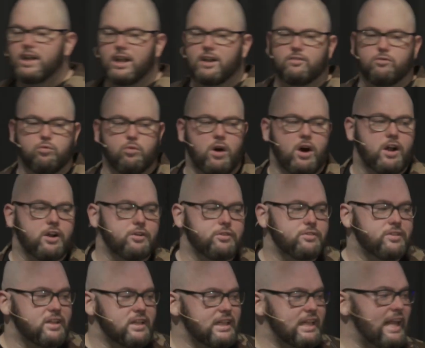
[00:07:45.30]
of water,
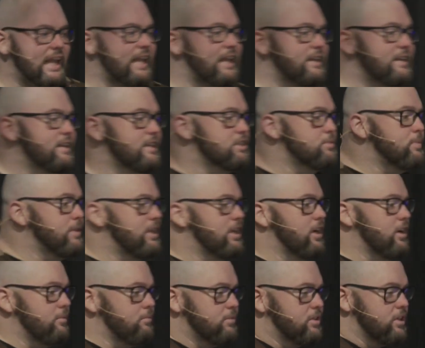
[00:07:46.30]
the land has
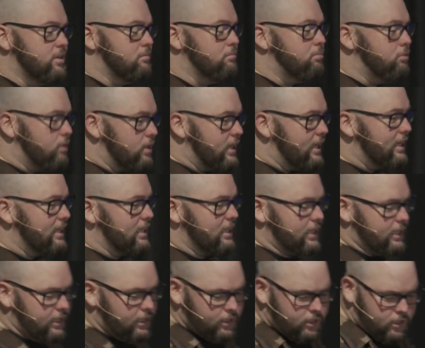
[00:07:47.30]
become
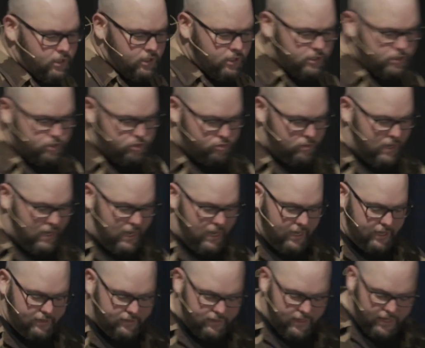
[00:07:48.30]
completely
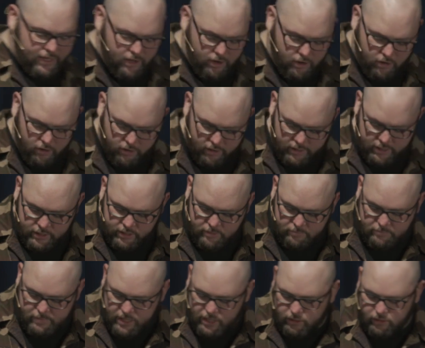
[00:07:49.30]
dry. They are in the
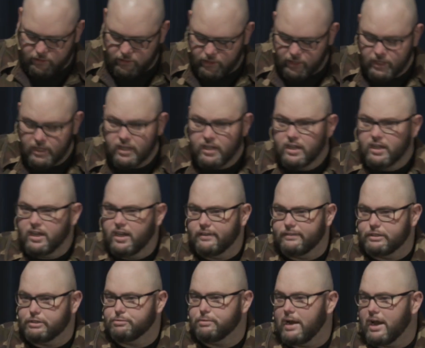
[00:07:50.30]
middle of a
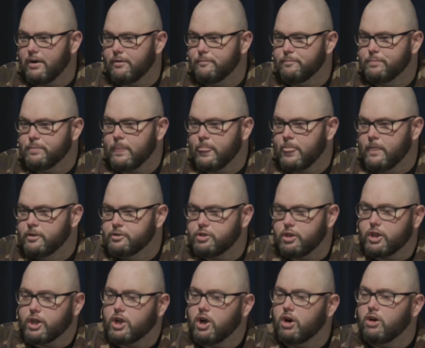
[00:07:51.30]
drought. So they
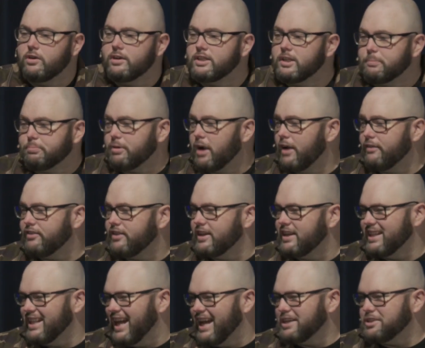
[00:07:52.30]
call in the prophet
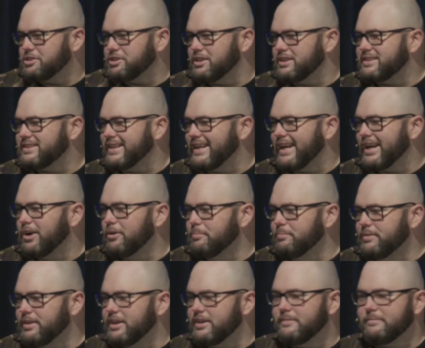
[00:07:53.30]
Elisha to help
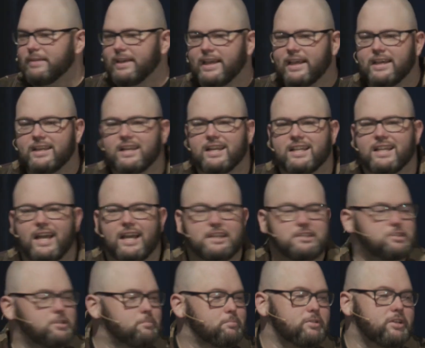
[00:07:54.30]
them, and
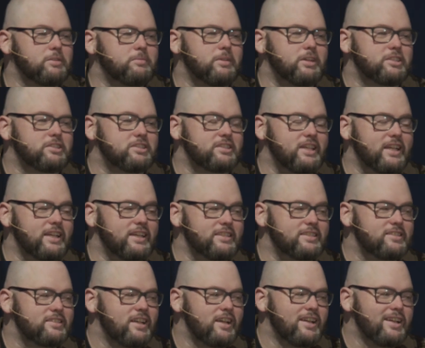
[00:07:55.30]
Elisha pretty much
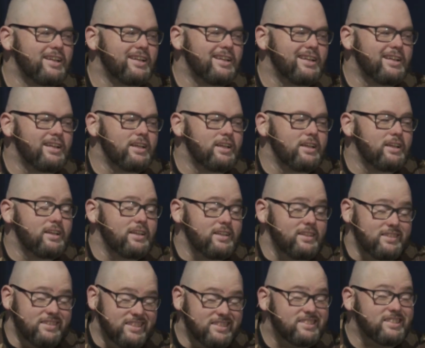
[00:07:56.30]
says,
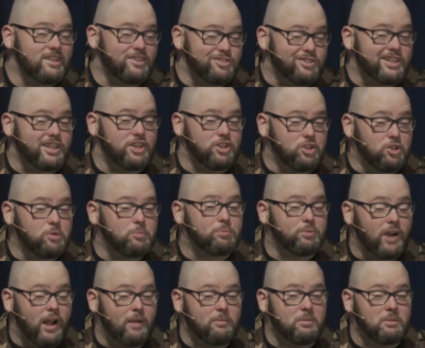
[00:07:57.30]
This sounds like a you
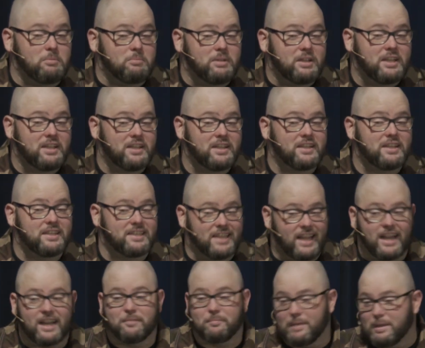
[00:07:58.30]
problem,
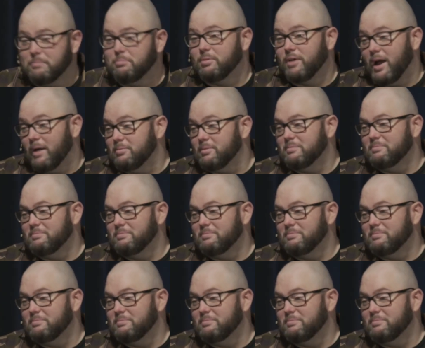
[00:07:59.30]
not a me problem.